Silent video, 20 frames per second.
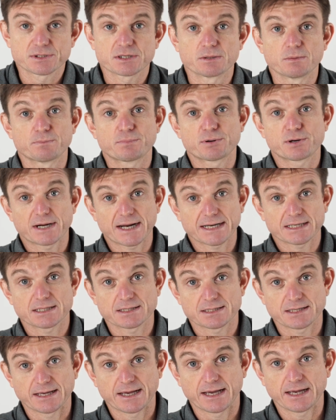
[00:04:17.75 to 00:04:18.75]
To
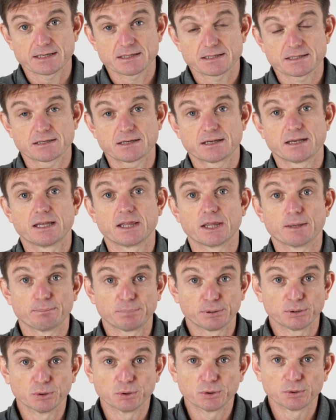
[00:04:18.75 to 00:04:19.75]
practice that in the
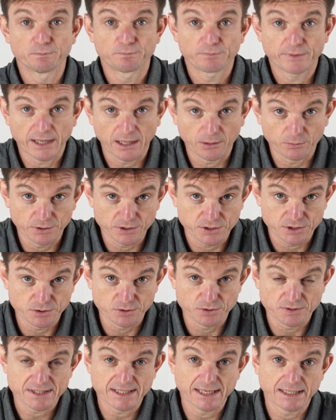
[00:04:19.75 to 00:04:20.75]
pool, I would
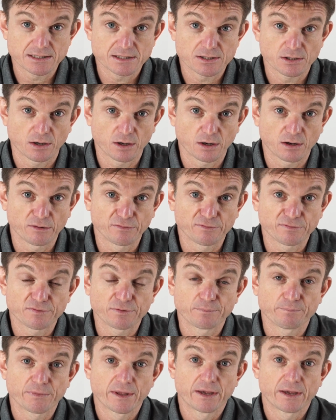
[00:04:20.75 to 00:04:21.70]
do sets of